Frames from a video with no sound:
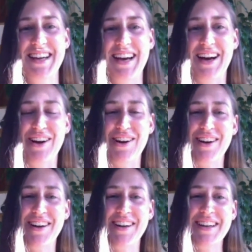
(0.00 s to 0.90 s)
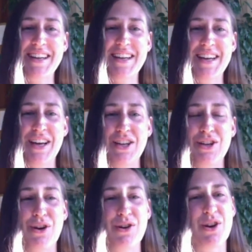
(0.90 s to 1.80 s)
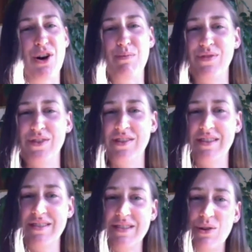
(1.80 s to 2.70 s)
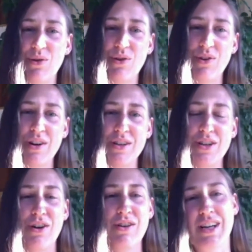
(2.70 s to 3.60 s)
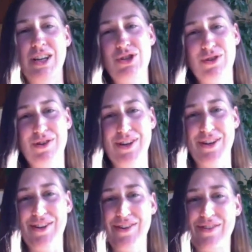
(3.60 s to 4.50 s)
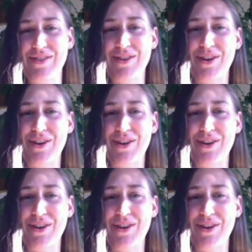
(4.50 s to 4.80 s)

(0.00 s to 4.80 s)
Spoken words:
are non-obvious or non-luxurious,